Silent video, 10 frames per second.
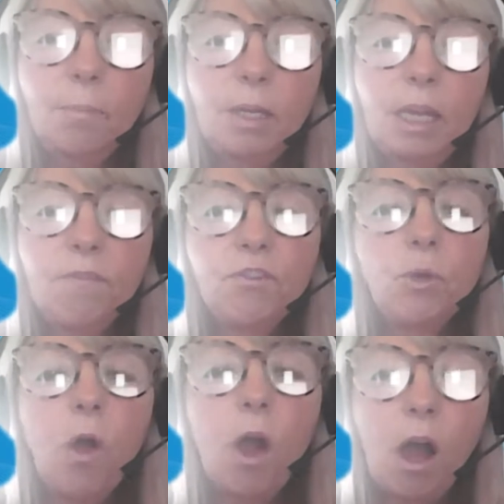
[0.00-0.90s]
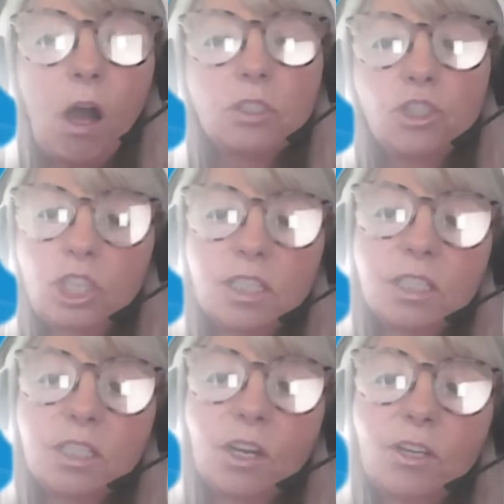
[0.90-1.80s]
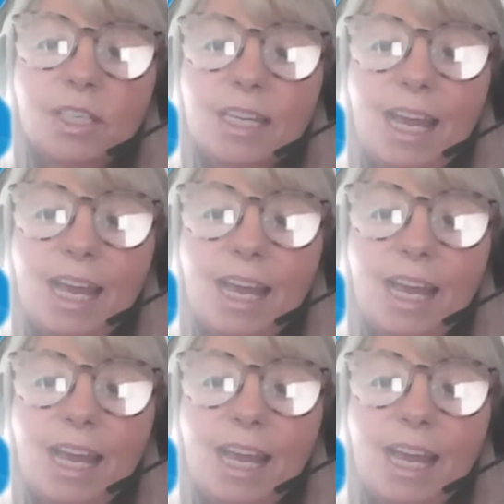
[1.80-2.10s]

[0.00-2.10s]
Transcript: If you are just starting